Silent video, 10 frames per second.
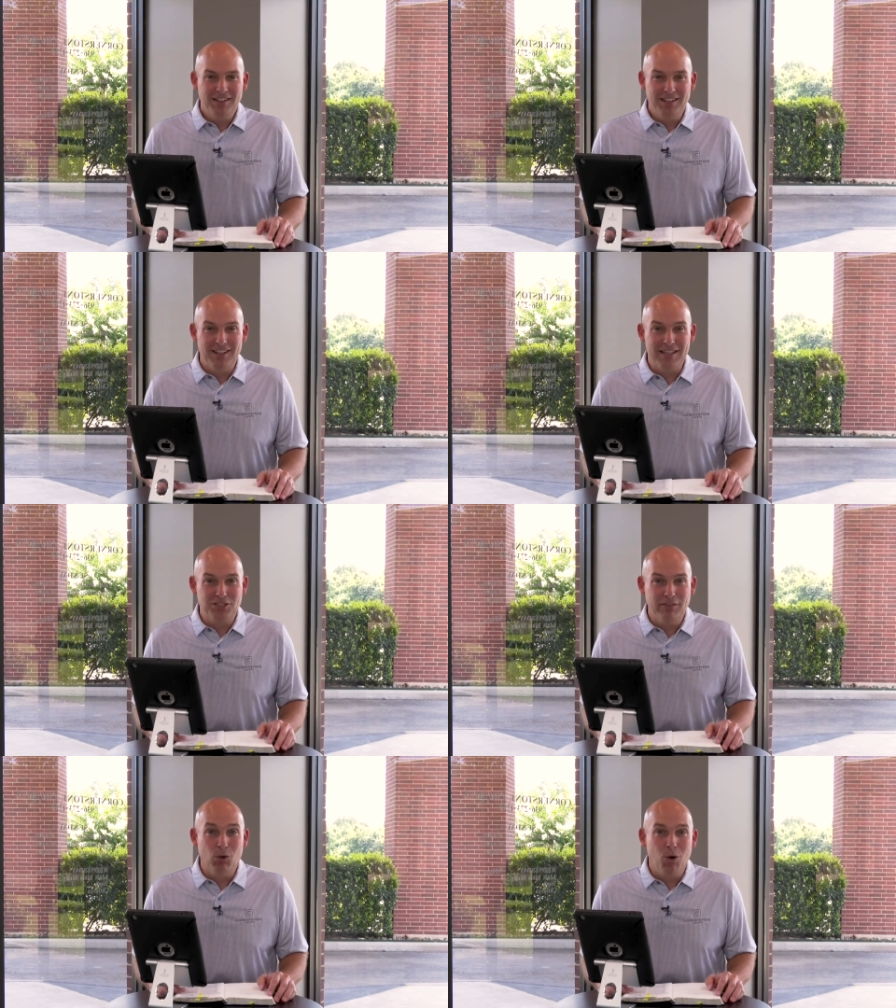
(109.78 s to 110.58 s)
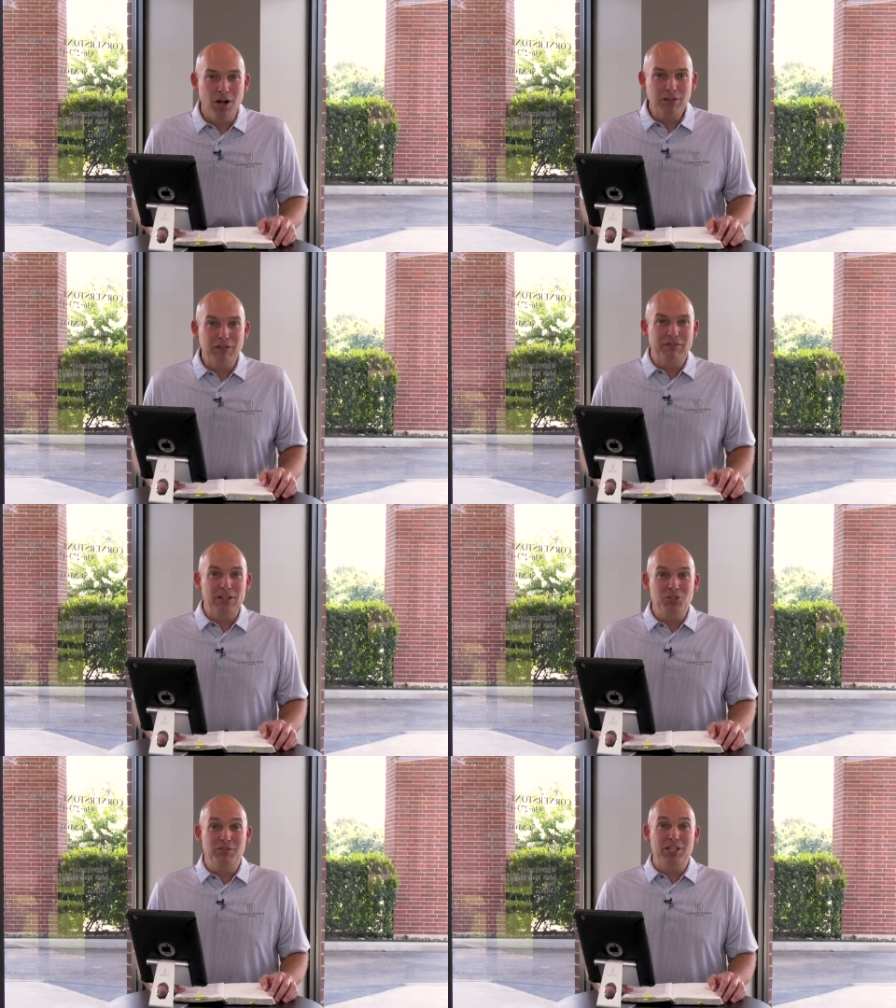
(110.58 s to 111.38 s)
Uh, that's ever walked the
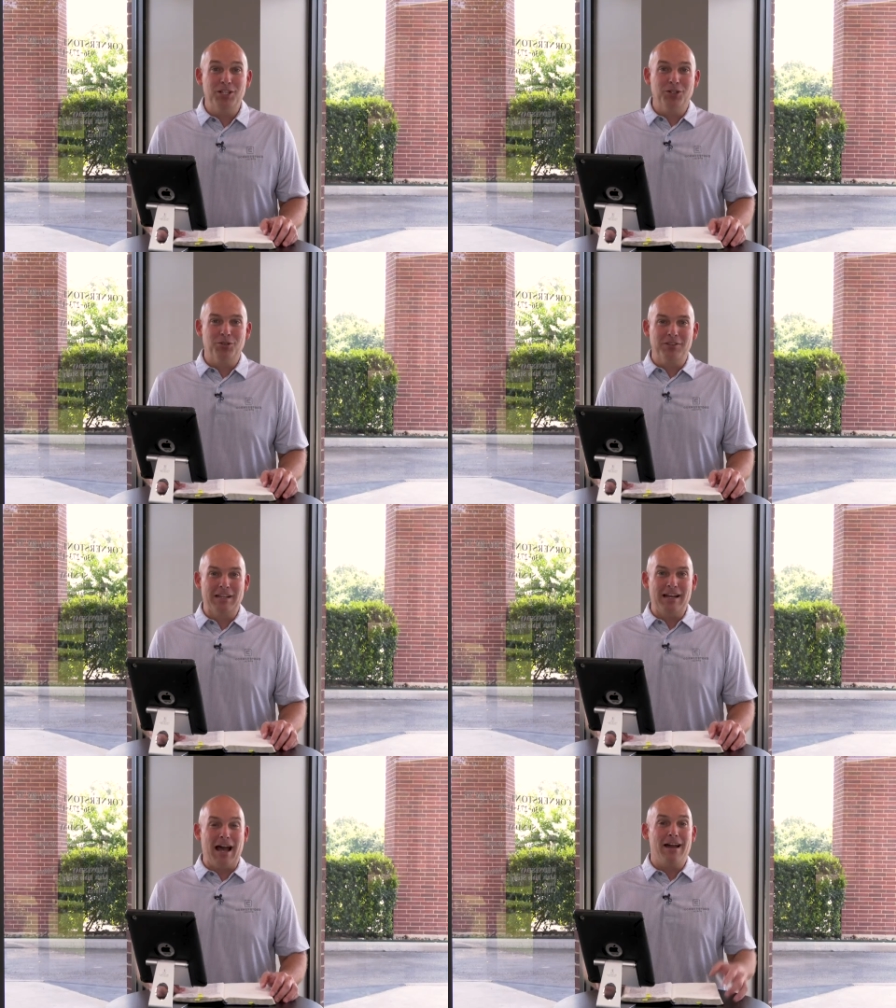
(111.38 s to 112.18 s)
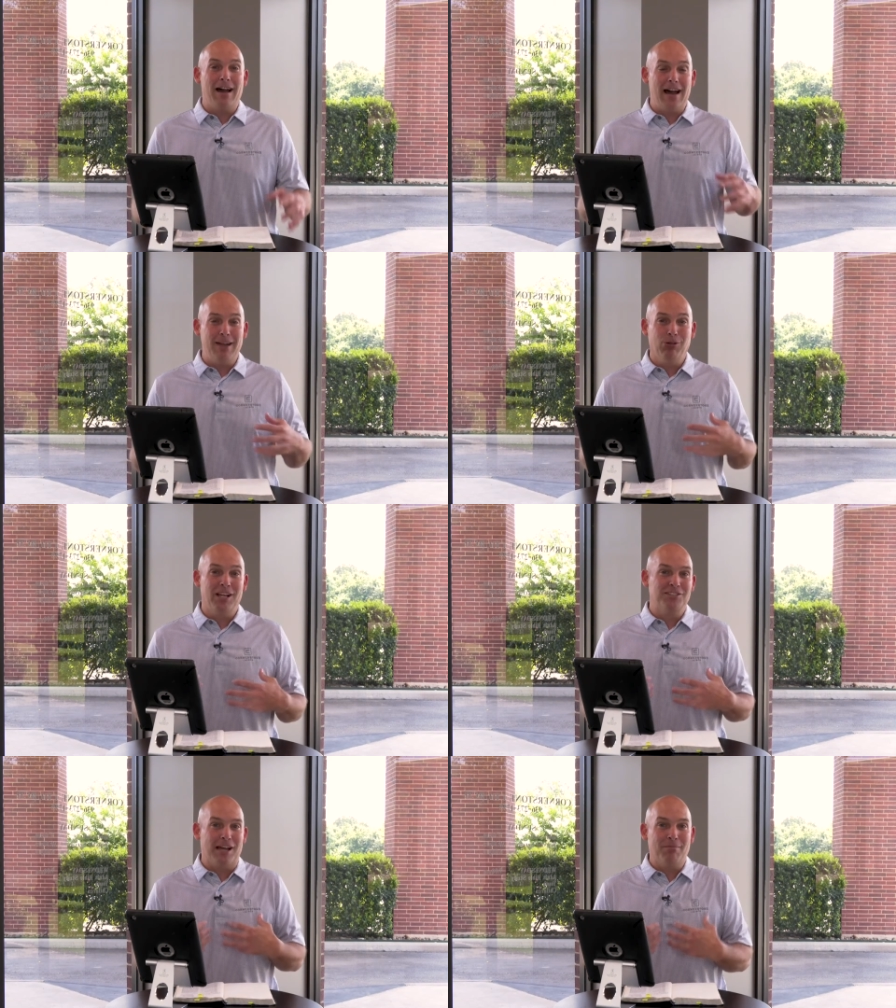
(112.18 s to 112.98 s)
face of the earth. And I, I, I,
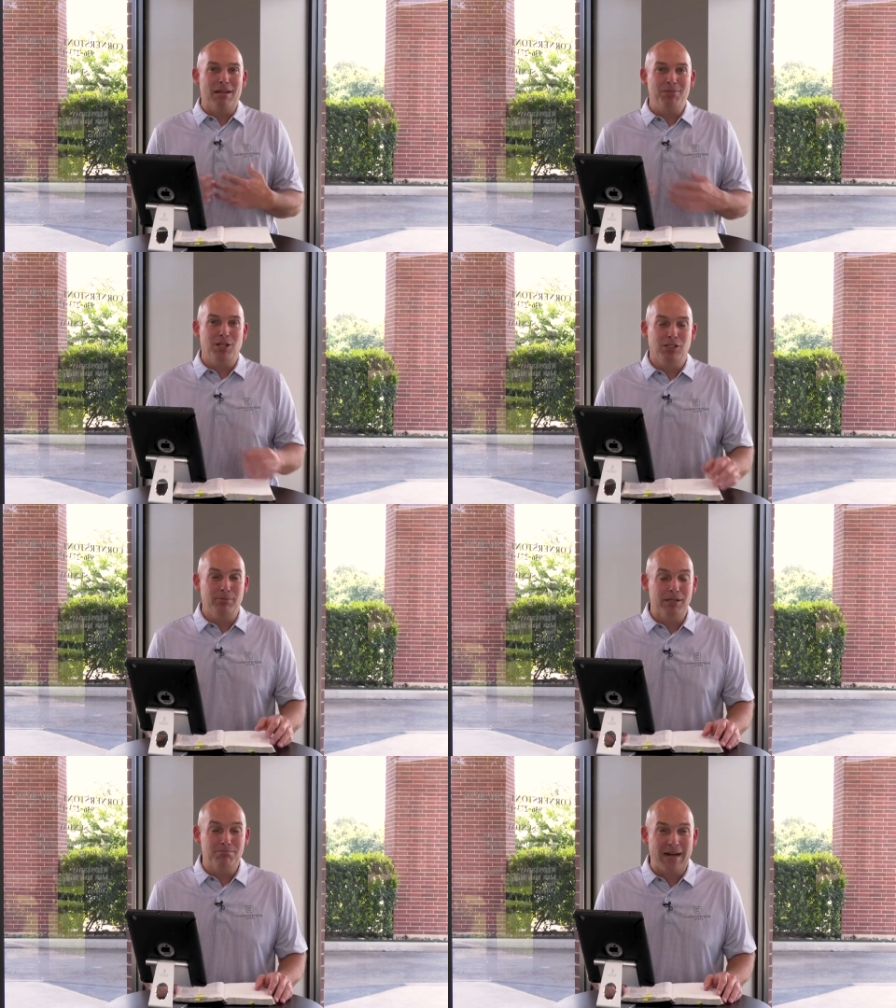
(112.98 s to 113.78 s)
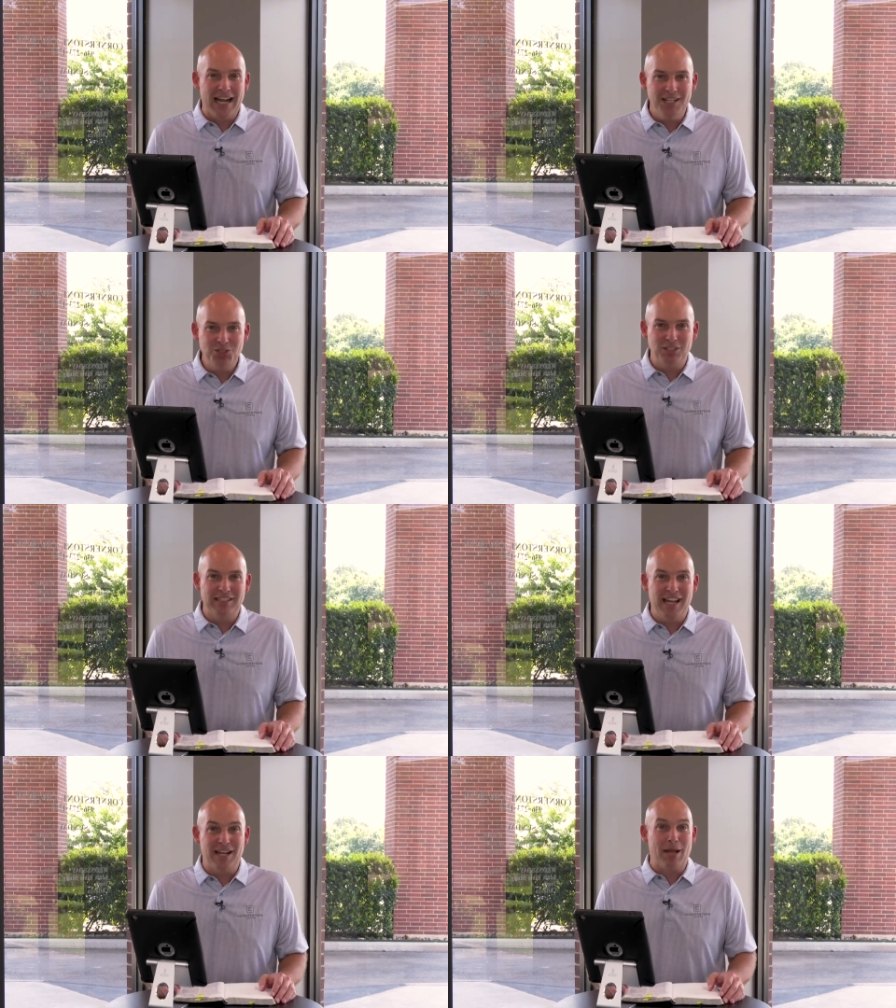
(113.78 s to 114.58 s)
realize I might be a little bit biased in that.